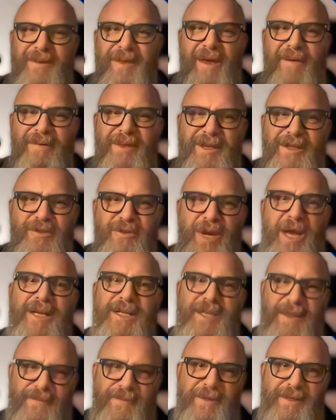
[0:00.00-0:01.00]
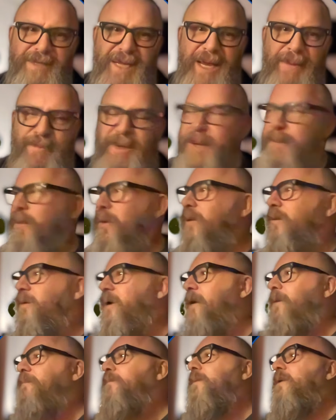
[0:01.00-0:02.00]
Everything's great except these damn people,
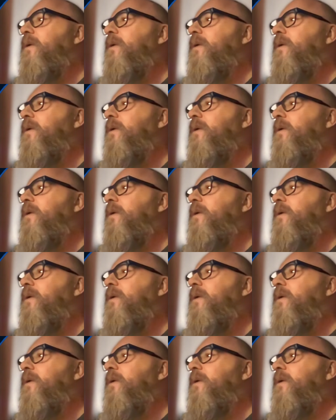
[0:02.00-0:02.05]
right?